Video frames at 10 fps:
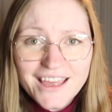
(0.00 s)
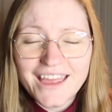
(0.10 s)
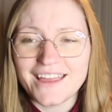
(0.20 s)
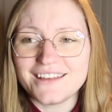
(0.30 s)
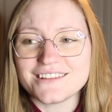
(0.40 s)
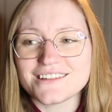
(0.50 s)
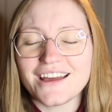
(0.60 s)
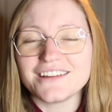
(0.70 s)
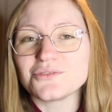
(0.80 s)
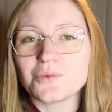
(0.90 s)
And
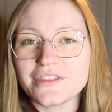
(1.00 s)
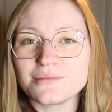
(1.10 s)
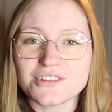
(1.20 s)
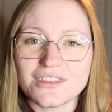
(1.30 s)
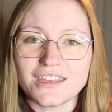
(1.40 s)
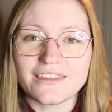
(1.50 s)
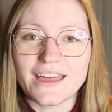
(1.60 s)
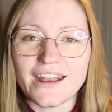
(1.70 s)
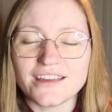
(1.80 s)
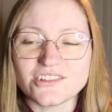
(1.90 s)
I didn't want them to think
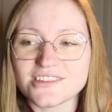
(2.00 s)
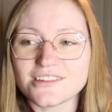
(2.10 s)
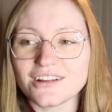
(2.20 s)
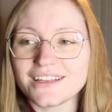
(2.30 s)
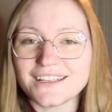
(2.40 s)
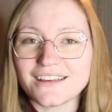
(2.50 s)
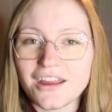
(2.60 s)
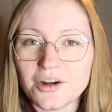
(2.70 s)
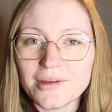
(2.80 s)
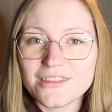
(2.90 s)
that I just suddenly didn't
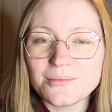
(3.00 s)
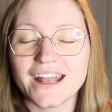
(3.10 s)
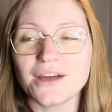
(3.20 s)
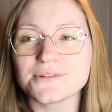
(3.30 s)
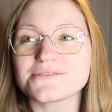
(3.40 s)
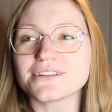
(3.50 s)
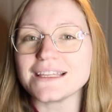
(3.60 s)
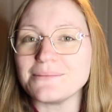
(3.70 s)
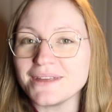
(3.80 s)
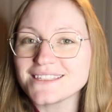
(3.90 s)
care about them. And I was
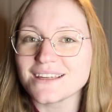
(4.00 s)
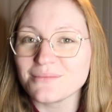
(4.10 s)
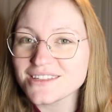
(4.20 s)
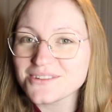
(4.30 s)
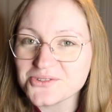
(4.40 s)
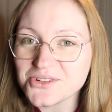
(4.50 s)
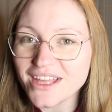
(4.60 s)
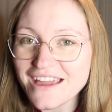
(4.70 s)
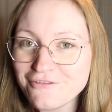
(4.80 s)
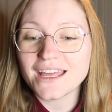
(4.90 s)
really missing my social
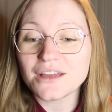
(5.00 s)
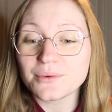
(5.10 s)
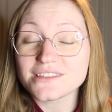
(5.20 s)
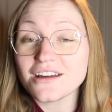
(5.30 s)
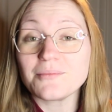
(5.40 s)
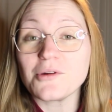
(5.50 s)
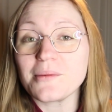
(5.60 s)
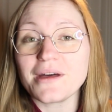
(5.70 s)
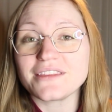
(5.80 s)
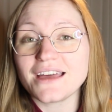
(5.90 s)
life. And I will talk more
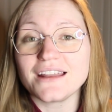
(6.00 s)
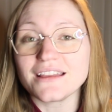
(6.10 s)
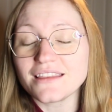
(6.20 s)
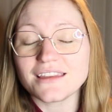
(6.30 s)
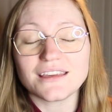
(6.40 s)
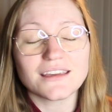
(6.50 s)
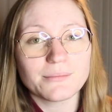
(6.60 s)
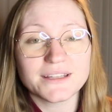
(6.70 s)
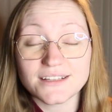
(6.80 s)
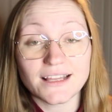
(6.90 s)
about that in the
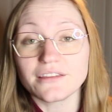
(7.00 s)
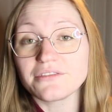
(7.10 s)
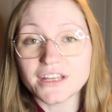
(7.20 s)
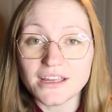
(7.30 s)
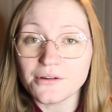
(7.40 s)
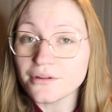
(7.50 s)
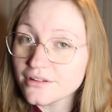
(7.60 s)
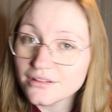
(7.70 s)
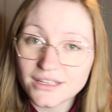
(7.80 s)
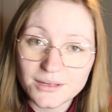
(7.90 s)
mental health video
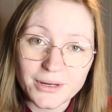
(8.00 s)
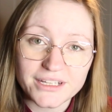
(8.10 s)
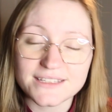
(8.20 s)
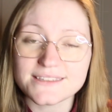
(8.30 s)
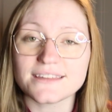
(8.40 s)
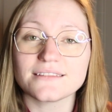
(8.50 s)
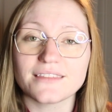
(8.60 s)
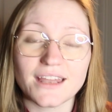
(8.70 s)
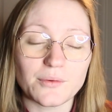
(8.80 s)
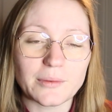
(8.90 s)
in pregnancy
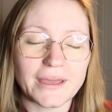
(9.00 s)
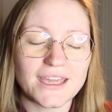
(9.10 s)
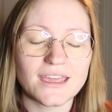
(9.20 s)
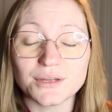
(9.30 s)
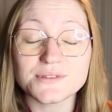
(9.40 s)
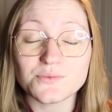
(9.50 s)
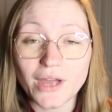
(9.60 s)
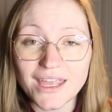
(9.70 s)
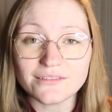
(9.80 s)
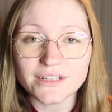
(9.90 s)
that I will make. It was
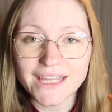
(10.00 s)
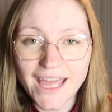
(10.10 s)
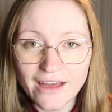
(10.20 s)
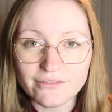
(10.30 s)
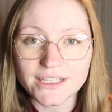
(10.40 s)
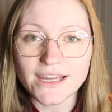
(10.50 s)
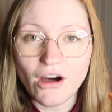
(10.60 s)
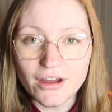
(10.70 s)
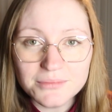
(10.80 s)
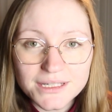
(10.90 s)
weighing really heavily
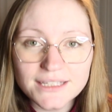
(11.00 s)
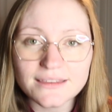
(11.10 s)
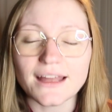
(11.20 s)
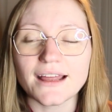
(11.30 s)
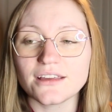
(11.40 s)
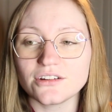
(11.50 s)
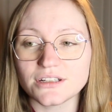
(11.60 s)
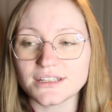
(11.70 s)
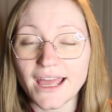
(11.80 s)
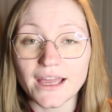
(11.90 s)
on me that I
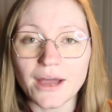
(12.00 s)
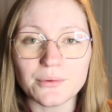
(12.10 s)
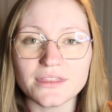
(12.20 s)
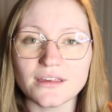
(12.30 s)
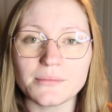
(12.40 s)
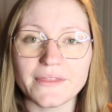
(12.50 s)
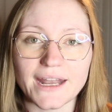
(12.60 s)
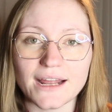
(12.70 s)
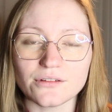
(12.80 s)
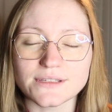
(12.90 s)
couldn't hang out with them, and
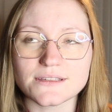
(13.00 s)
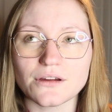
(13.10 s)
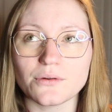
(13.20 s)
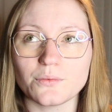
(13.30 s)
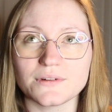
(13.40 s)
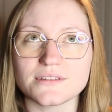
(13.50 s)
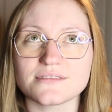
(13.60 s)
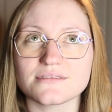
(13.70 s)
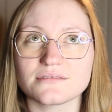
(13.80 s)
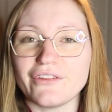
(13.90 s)
that I also
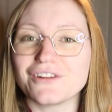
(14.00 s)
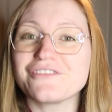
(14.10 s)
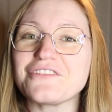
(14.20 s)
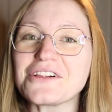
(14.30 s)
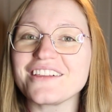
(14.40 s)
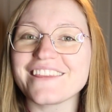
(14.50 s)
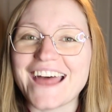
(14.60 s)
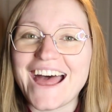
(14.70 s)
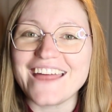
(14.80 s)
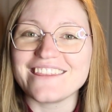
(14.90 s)
was fearful
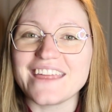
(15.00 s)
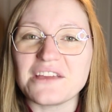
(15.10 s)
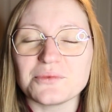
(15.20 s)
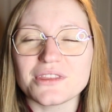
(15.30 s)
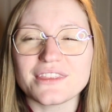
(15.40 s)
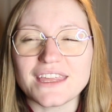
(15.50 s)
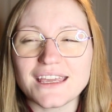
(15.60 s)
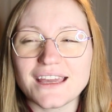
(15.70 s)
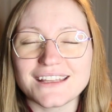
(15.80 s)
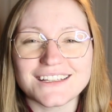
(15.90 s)
that they would
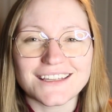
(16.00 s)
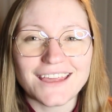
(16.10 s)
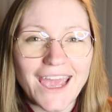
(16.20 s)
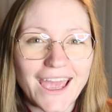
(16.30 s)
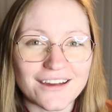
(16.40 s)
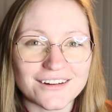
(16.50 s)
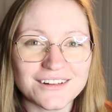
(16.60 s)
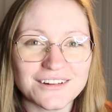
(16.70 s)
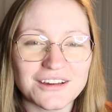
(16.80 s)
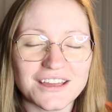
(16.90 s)
think I didn't
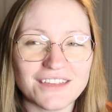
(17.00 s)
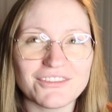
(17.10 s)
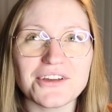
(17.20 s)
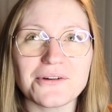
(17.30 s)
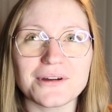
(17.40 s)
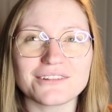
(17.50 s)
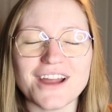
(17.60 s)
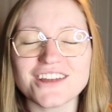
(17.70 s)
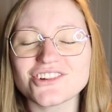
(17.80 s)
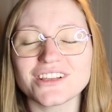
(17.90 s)
care. Even though
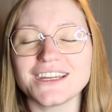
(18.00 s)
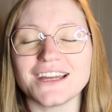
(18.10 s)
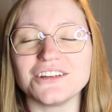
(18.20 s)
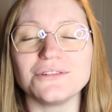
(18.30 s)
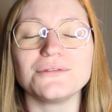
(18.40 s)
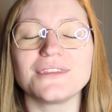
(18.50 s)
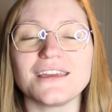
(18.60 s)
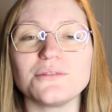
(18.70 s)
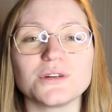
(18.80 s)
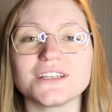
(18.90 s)
rationally I knew
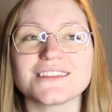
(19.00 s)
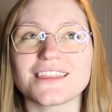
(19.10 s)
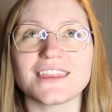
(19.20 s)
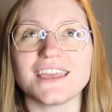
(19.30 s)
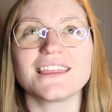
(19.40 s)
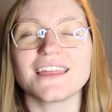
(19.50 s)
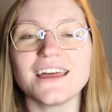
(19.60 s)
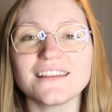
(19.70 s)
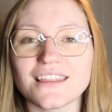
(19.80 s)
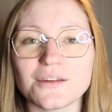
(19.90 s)
they wouldn't think
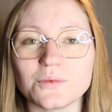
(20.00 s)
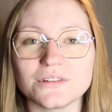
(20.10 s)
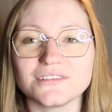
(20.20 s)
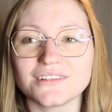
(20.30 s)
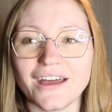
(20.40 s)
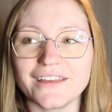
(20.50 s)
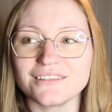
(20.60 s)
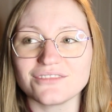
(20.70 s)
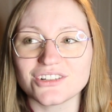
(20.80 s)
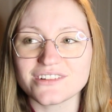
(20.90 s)
that, they would kind
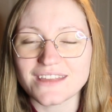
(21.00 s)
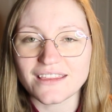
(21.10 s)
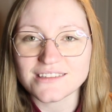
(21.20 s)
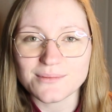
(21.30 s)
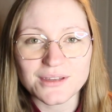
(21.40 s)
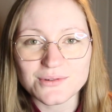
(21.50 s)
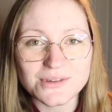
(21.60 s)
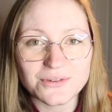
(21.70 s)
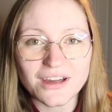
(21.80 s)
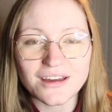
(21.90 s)
of understand that something was
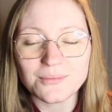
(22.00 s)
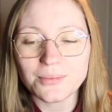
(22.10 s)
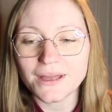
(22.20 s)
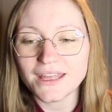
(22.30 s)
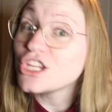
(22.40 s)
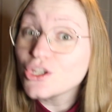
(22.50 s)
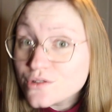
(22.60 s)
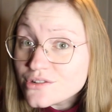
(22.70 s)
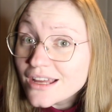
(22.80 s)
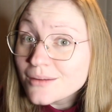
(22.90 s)
going on. But you
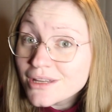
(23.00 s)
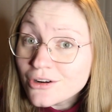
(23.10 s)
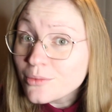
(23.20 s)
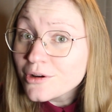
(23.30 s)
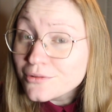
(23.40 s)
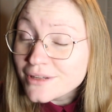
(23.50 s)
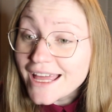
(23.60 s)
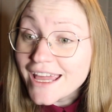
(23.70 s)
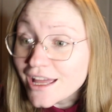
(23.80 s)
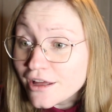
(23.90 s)
try to be hormonal
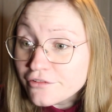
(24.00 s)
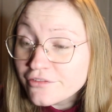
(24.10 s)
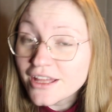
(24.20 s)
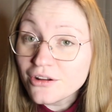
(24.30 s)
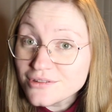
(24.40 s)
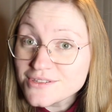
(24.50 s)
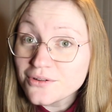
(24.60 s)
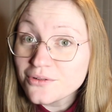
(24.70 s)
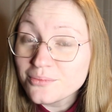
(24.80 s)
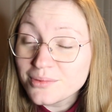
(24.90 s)
AF and
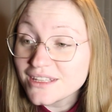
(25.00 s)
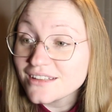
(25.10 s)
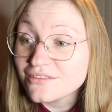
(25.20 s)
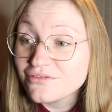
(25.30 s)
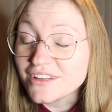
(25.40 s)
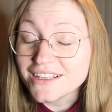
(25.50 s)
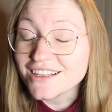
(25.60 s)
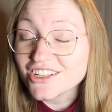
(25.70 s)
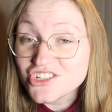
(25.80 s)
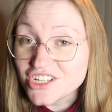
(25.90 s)
also be feeling
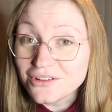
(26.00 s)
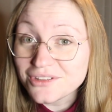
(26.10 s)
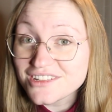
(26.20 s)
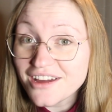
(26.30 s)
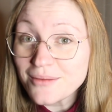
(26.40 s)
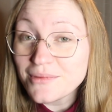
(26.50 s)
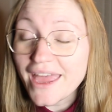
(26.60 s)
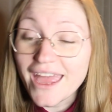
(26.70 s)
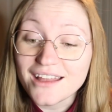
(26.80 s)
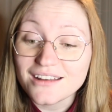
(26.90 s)
like shit all the time
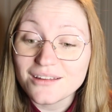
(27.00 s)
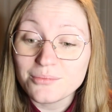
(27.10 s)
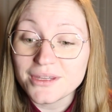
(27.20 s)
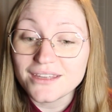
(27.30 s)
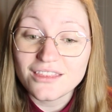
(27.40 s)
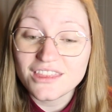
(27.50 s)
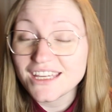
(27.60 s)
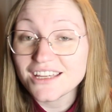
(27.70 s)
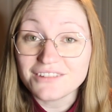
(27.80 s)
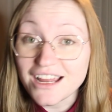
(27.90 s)
and be
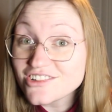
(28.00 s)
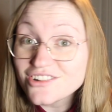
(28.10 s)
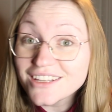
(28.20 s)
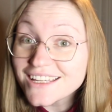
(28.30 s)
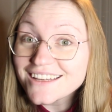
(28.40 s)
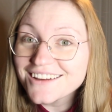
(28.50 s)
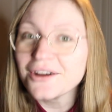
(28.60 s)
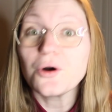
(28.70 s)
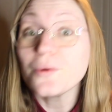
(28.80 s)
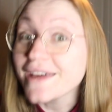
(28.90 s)
thinking rationally,
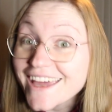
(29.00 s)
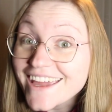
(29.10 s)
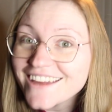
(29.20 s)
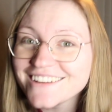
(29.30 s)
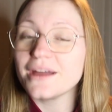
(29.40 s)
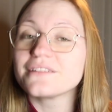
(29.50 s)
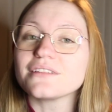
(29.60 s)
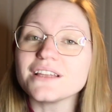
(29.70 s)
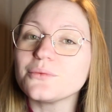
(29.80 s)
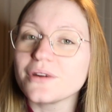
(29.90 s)
okay? I
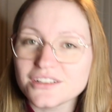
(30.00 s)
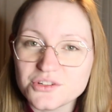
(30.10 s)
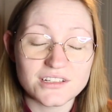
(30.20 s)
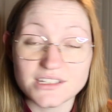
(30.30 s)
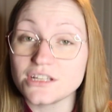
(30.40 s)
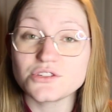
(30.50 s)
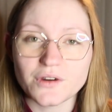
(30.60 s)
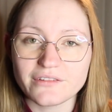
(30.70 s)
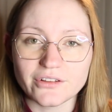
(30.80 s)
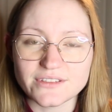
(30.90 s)
really wanted to continue to
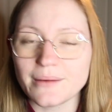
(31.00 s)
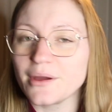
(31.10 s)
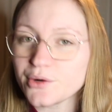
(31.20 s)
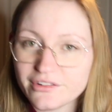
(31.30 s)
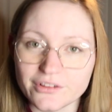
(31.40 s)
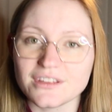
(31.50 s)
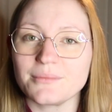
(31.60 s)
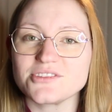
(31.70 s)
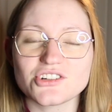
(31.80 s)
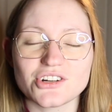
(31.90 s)
work full time. I work full
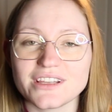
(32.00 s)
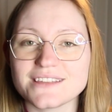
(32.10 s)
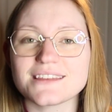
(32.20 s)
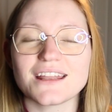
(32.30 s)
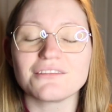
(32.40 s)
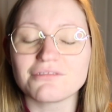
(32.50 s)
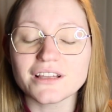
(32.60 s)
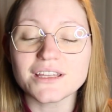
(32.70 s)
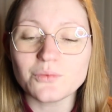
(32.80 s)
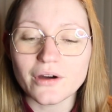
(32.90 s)
time as a journalist, and I
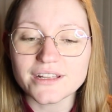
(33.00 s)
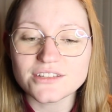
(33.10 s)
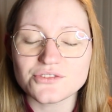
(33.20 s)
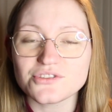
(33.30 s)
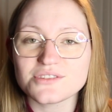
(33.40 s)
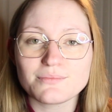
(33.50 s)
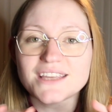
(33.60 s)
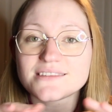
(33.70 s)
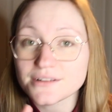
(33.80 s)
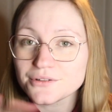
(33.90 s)
really wanted to just
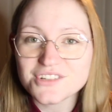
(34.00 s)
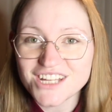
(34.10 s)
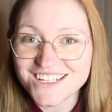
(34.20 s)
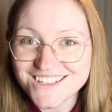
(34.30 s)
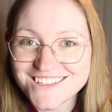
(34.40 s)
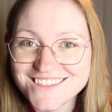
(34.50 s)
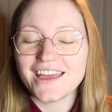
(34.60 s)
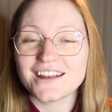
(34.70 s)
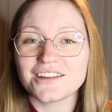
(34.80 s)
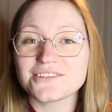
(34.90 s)
make zero changes.
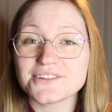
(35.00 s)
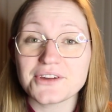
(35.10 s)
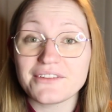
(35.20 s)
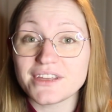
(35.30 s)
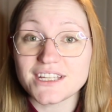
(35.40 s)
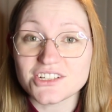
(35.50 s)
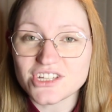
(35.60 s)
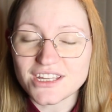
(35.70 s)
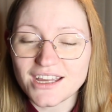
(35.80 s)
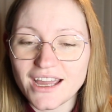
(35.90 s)
And I also have
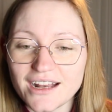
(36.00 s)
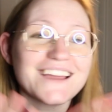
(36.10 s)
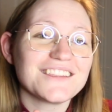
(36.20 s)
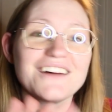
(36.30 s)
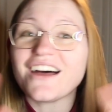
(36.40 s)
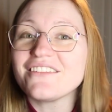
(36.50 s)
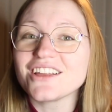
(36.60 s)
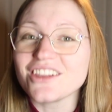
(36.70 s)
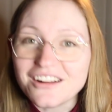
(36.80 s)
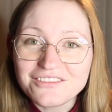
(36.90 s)
ADHD and I love having
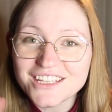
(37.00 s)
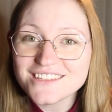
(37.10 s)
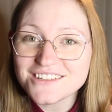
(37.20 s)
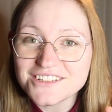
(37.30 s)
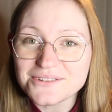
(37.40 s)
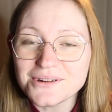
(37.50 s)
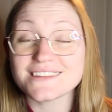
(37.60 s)
a lot of things to do.